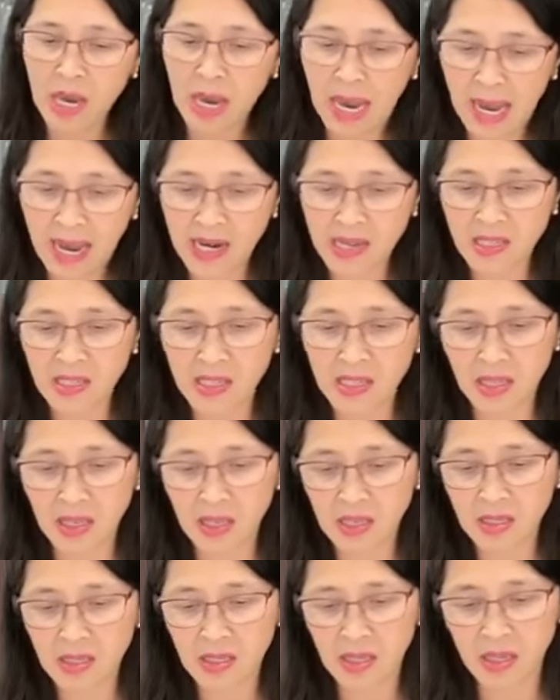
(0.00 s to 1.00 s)

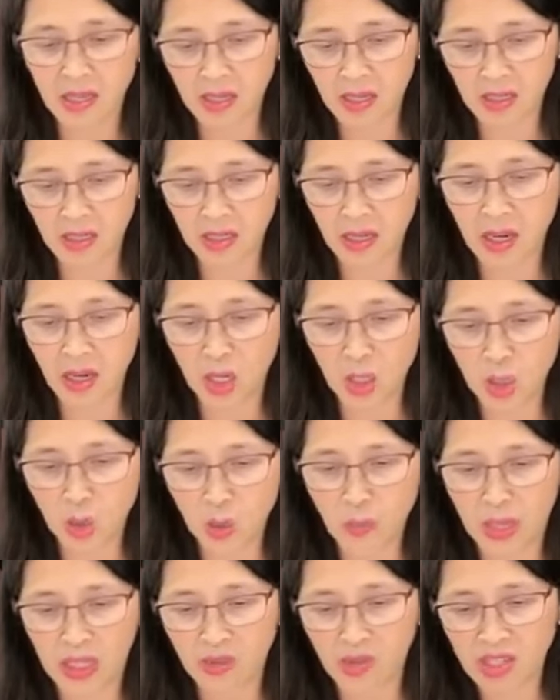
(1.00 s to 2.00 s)
healthy
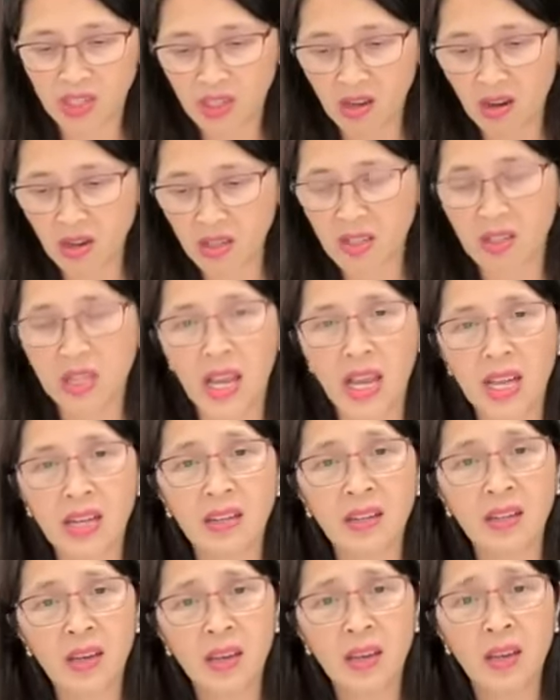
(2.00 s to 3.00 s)
human resource,
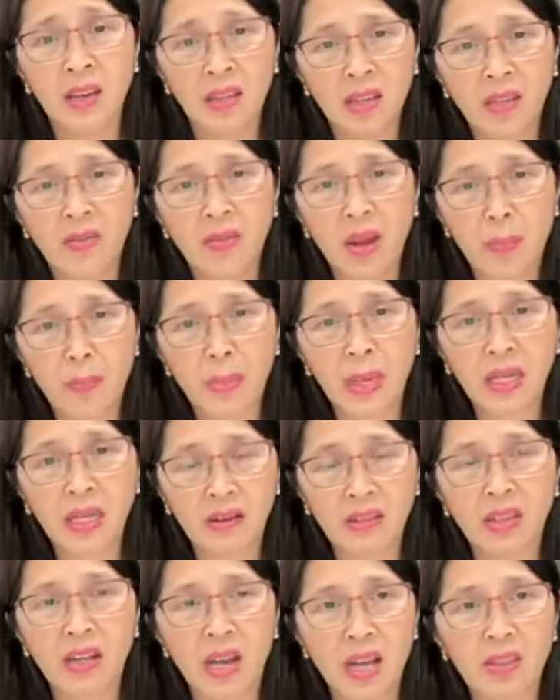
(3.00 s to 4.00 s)
then development
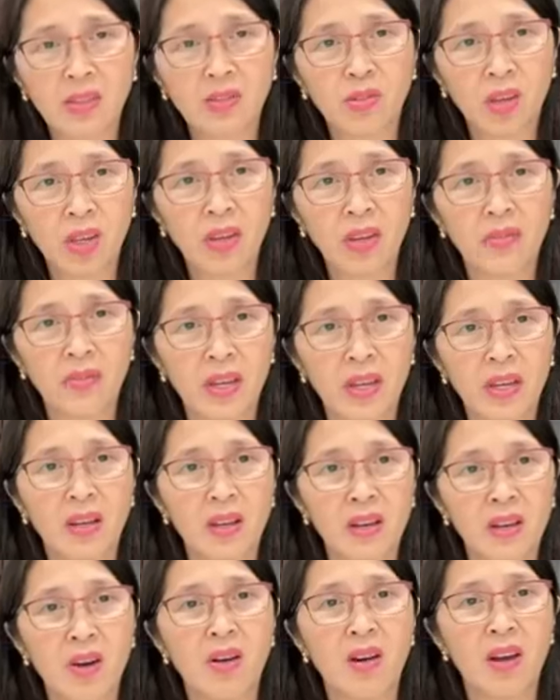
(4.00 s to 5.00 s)
of the country will
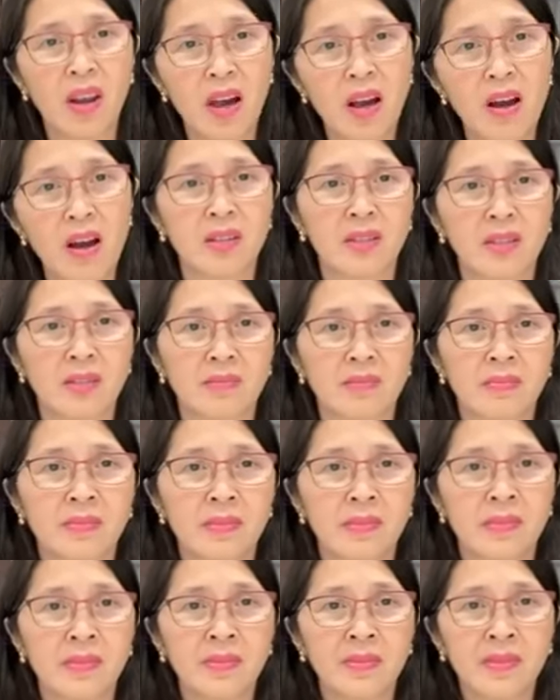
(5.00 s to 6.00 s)
go along.
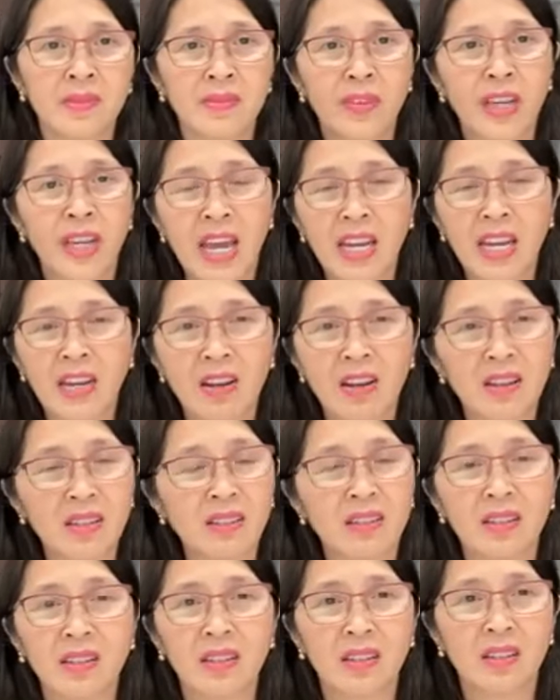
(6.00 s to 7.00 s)
We
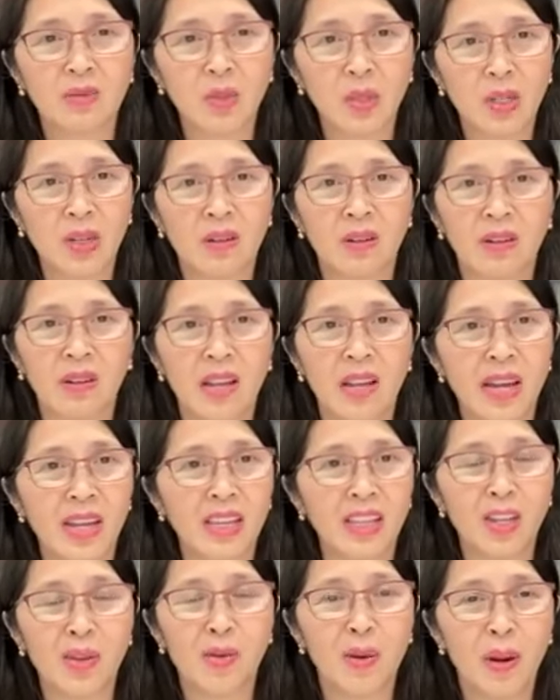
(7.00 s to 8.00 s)
cannot, you know,
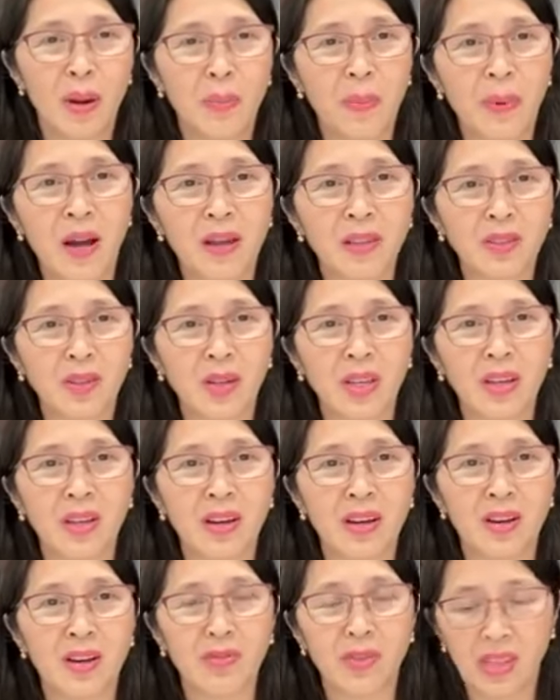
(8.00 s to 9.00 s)
like develop country
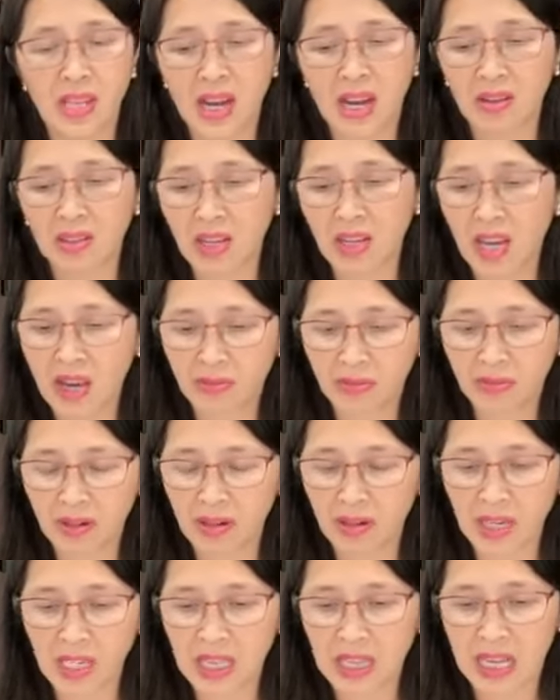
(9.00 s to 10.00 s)
without have
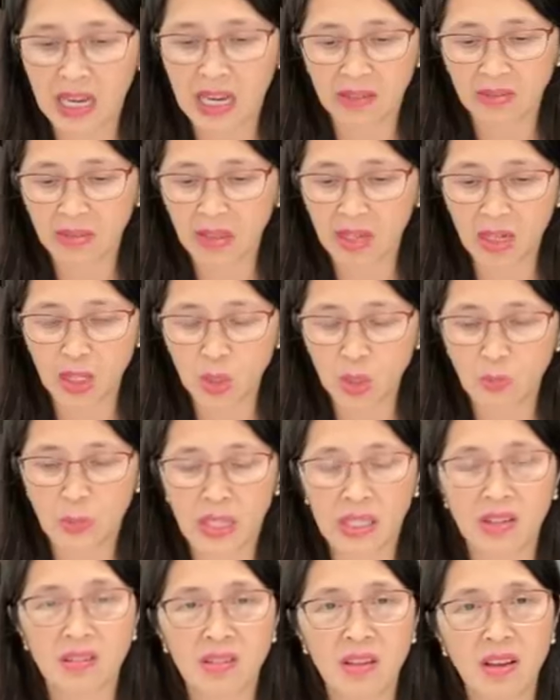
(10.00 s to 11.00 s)
enough human
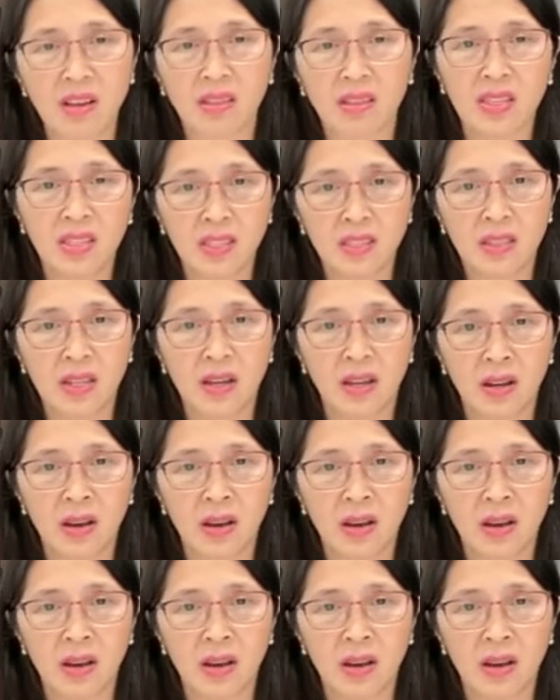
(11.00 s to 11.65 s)
resource. This is